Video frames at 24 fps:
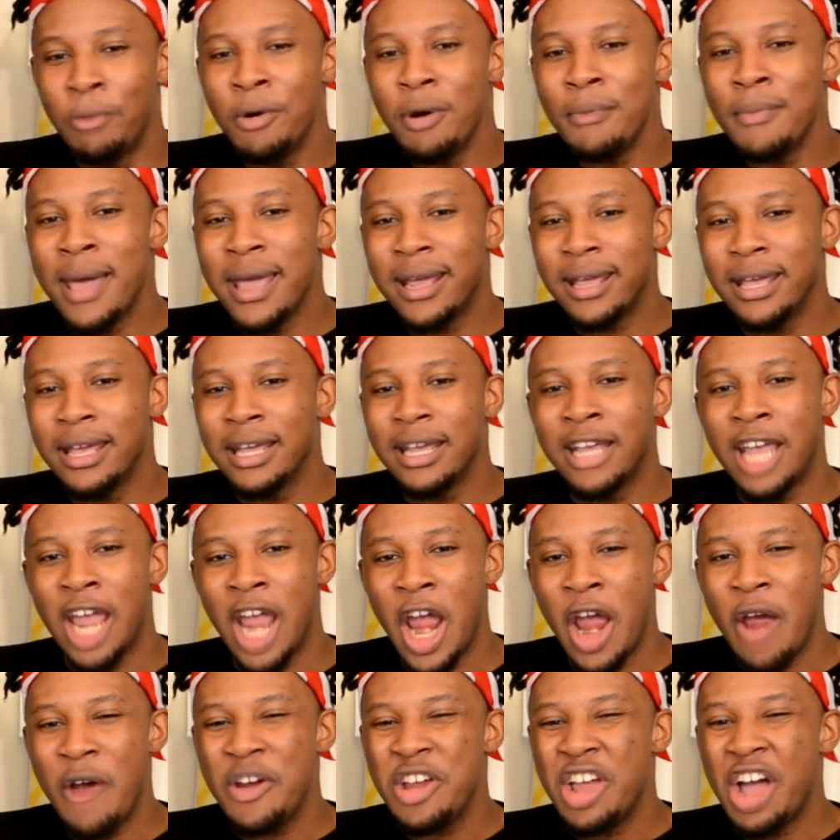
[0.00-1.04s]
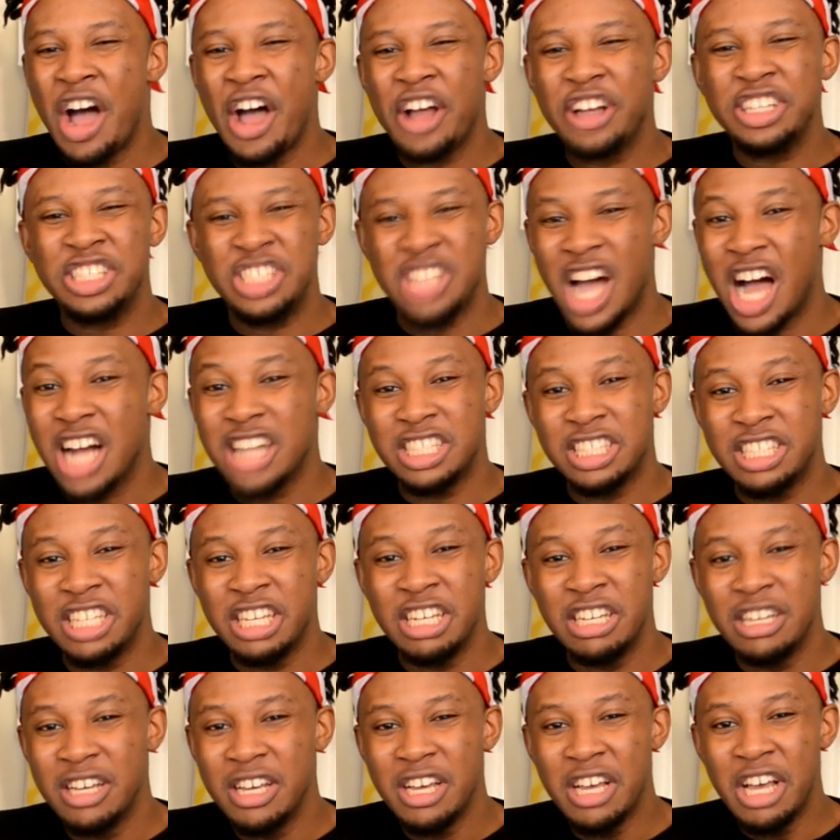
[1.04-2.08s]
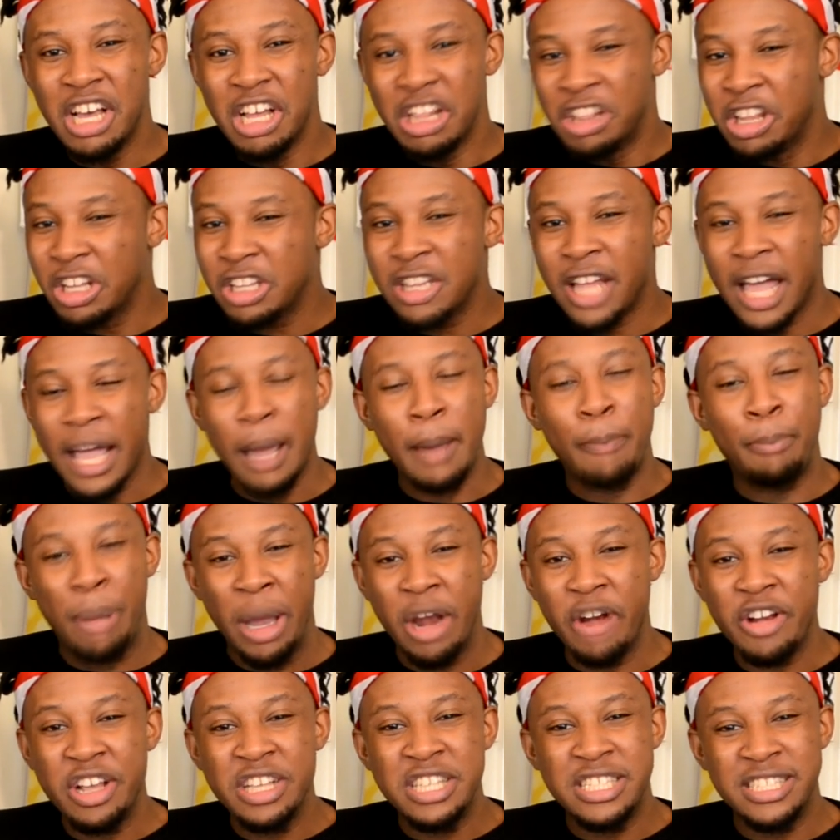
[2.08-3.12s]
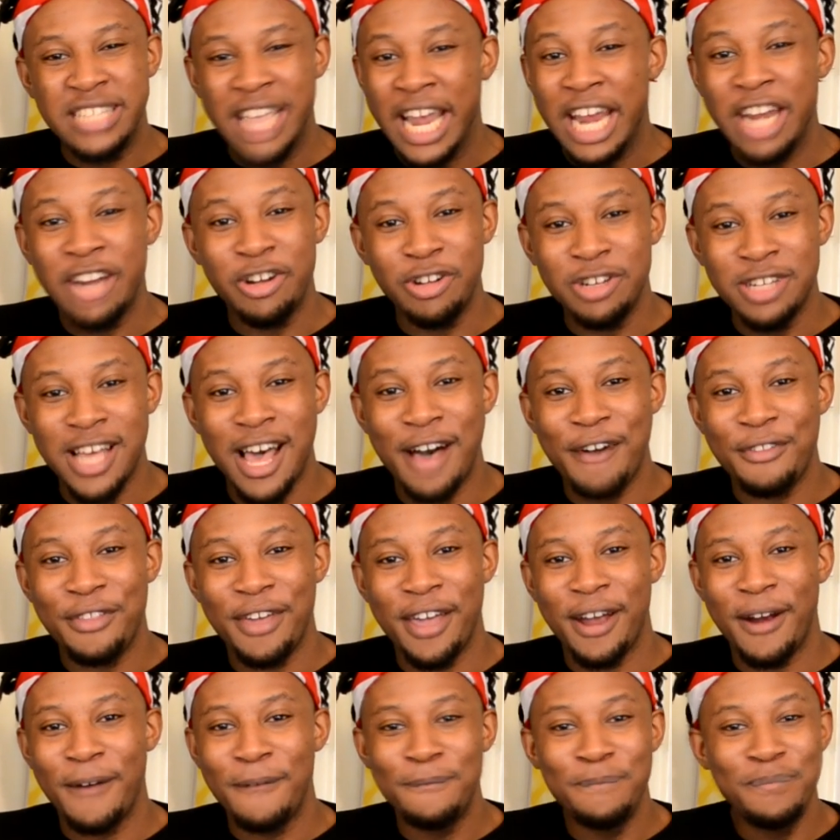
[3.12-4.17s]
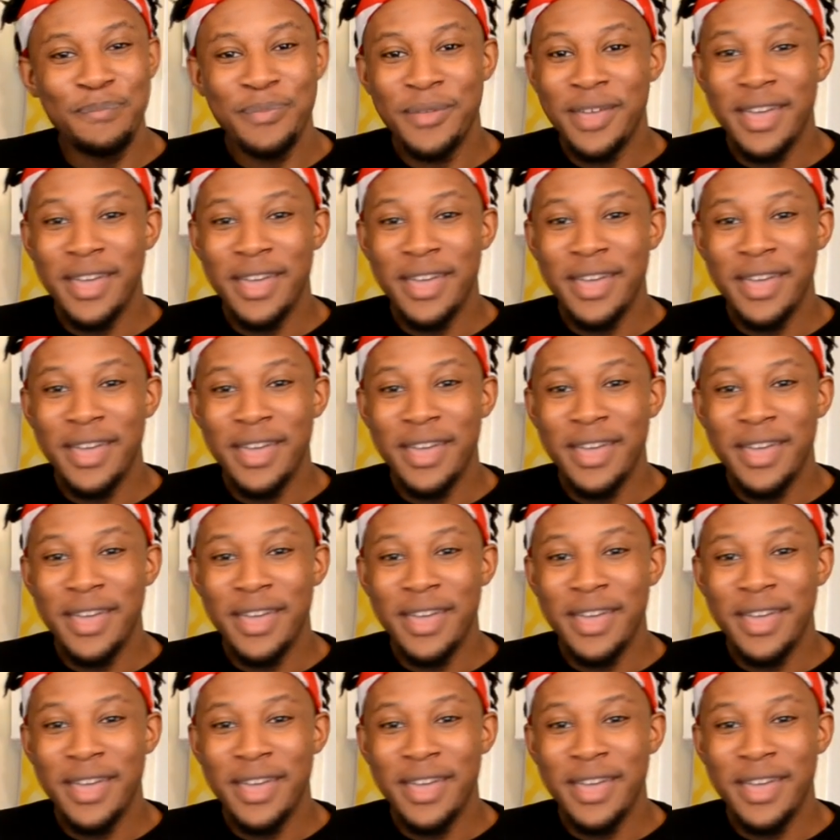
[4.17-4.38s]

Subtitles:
We're making Kerryon Johnson look like Barry Sanders out there.